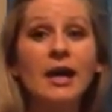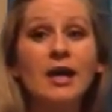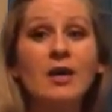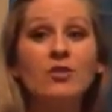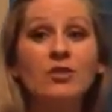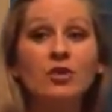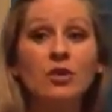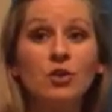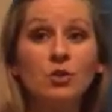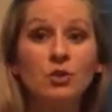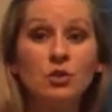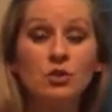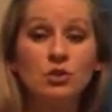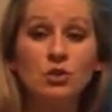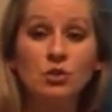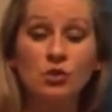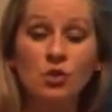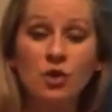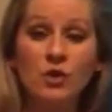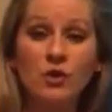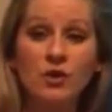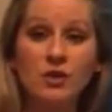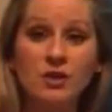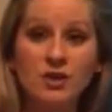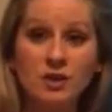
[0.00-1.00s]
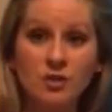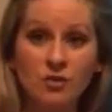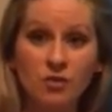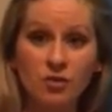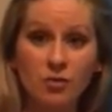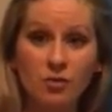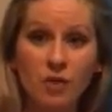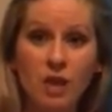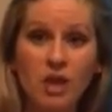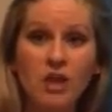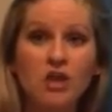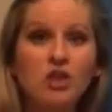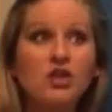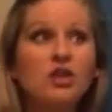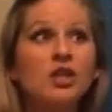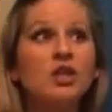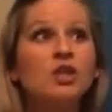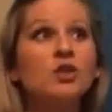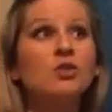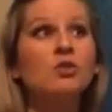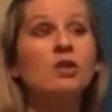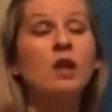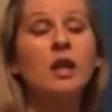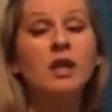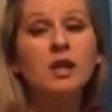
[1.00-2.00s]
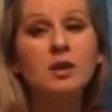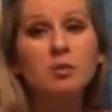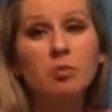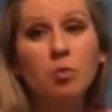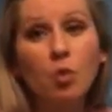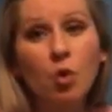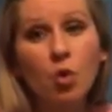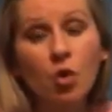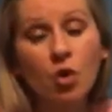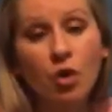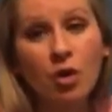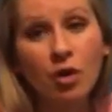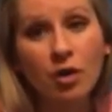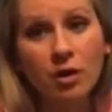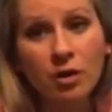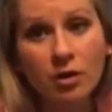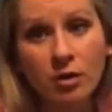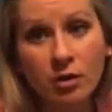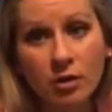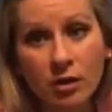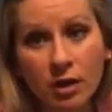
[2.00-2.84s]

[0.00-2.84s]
If you enjoyed this information and you'd like more